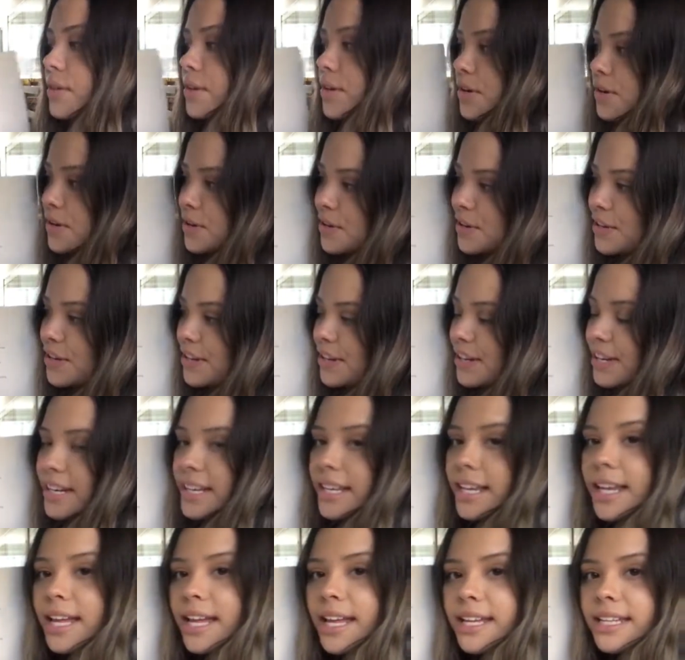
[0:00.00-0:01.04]
Good
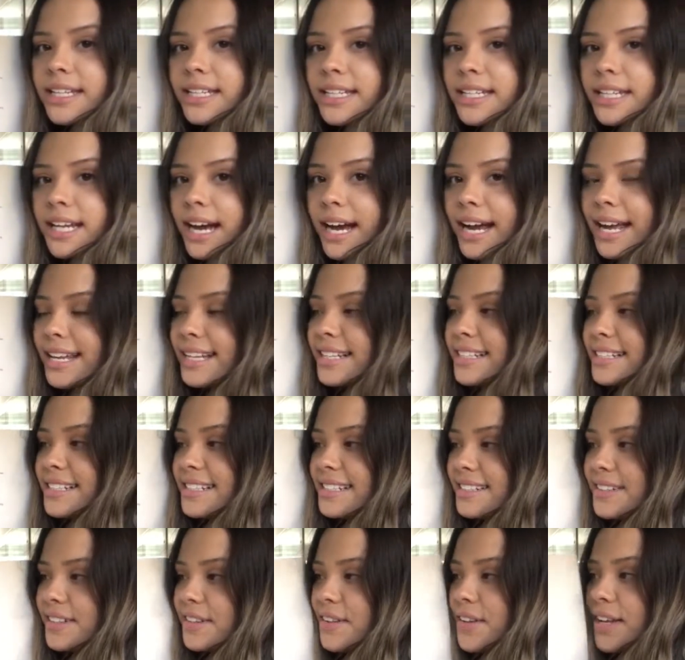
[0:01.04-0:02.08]
night.
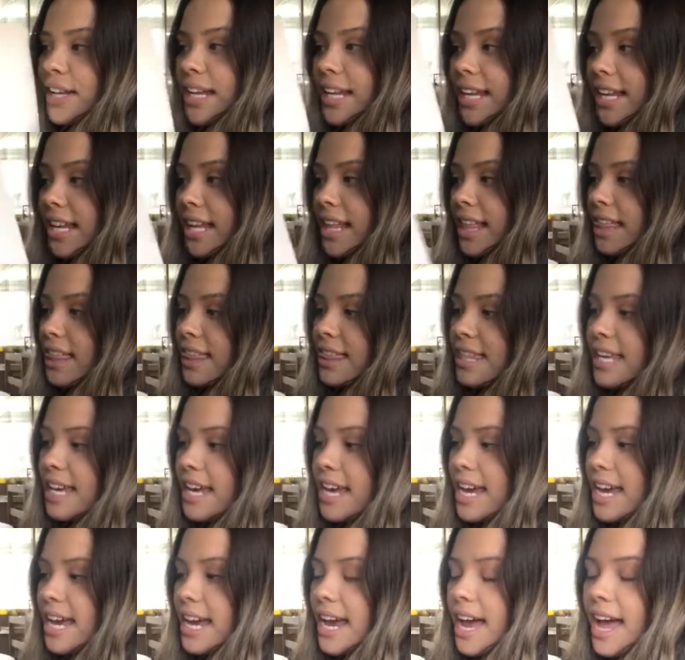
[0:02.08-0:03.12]

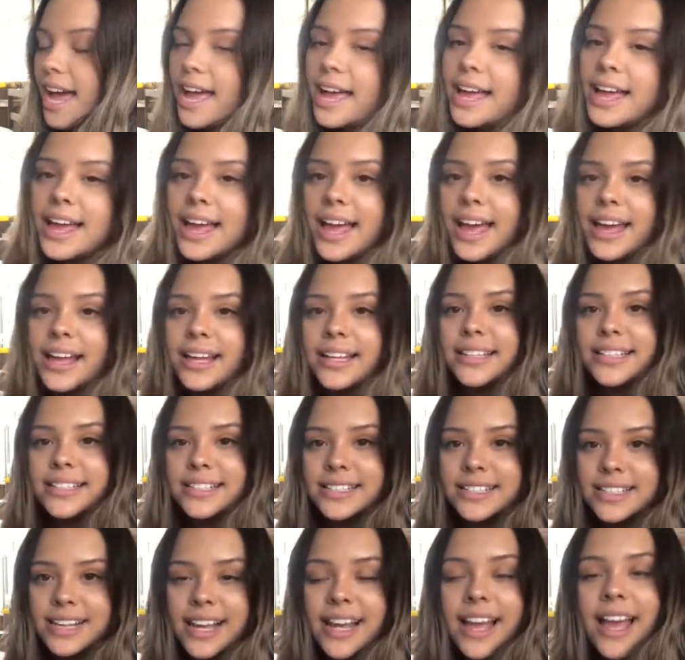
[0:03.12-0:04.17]
The
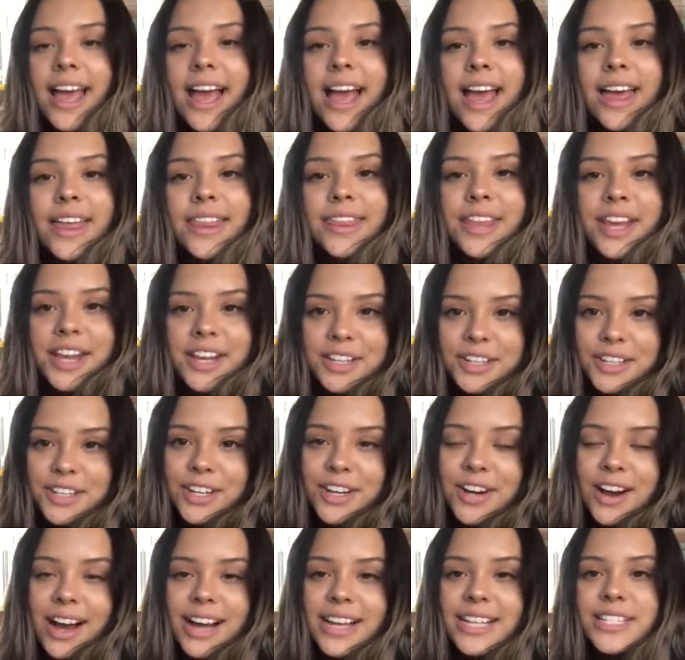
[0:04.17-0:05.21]
end. Thank you
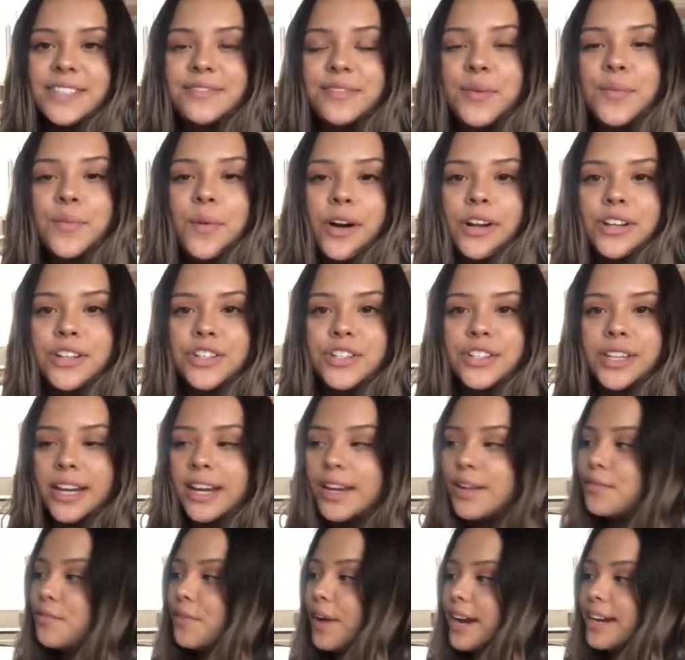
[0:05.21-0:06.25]
guys for watching
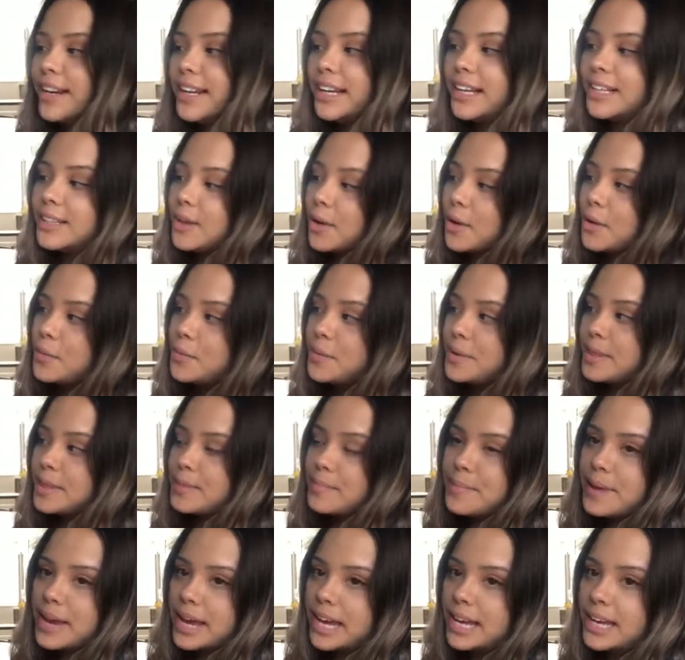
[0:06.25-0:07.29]
and reading along with
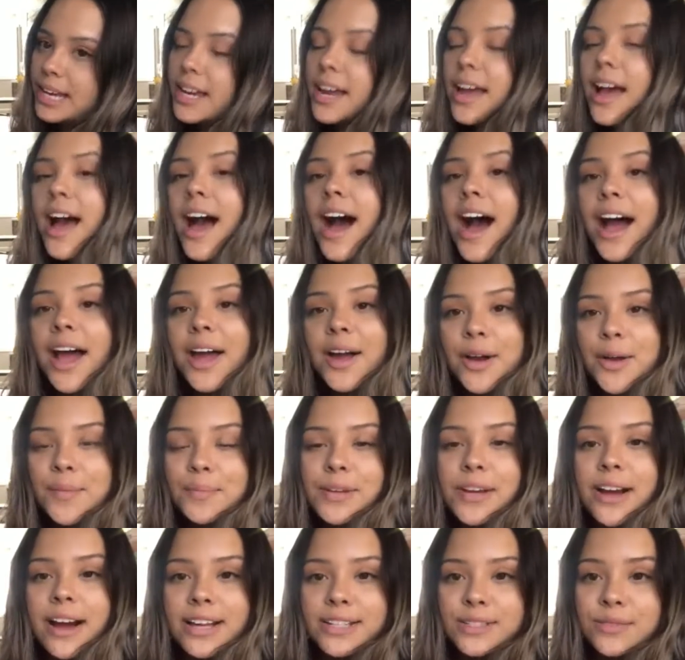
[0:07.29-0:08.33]
me. I hope
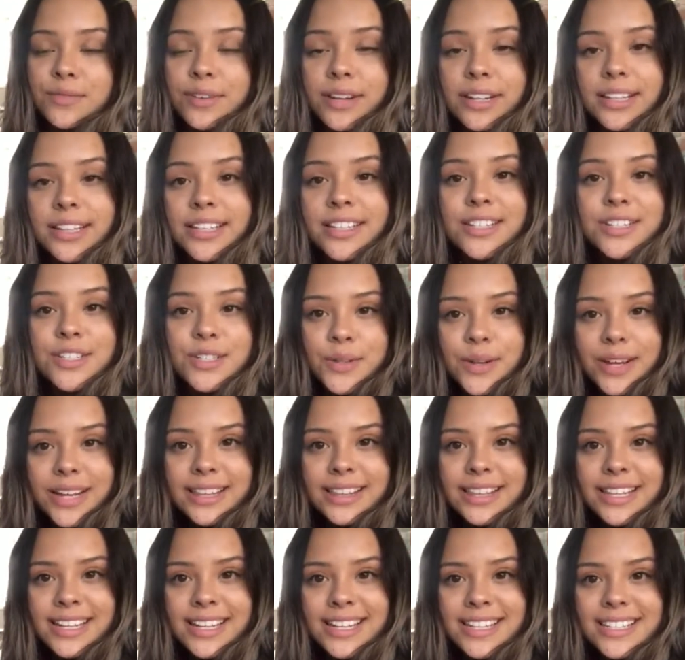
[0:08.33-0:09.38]
you guys really
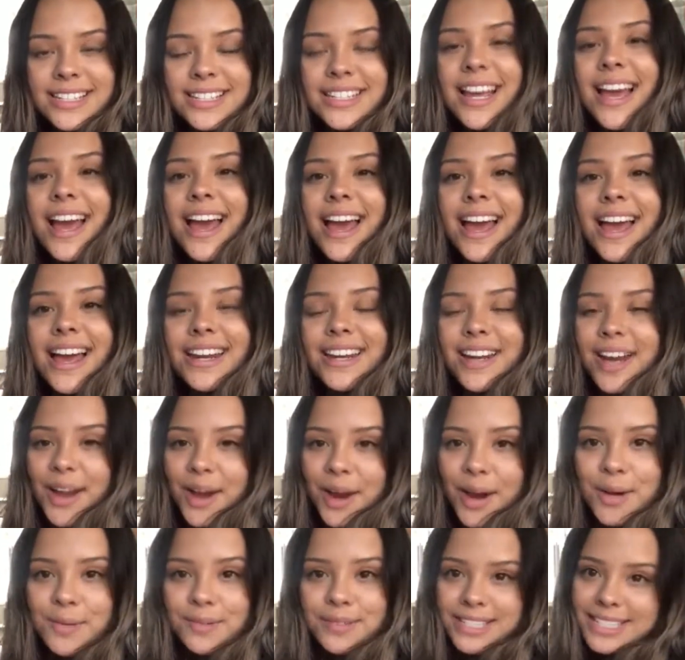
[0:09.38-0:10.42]
enjoyed this and I
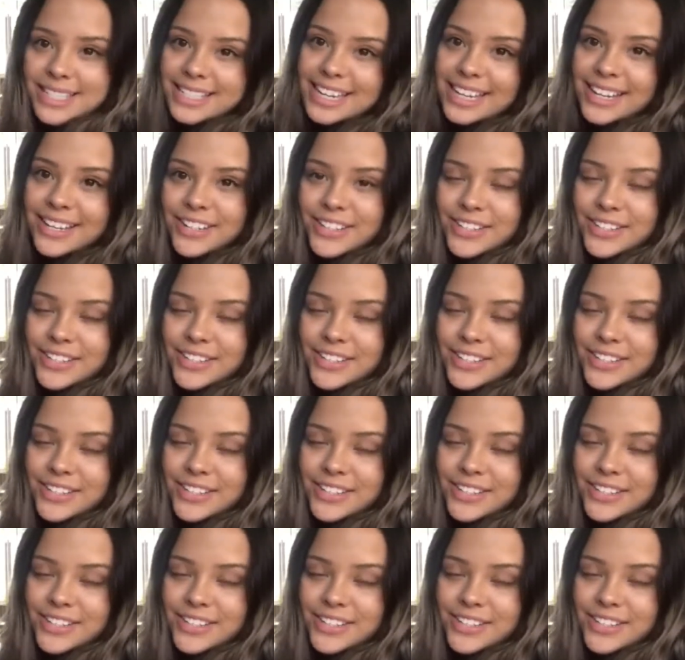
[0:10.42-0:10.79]
hope to see you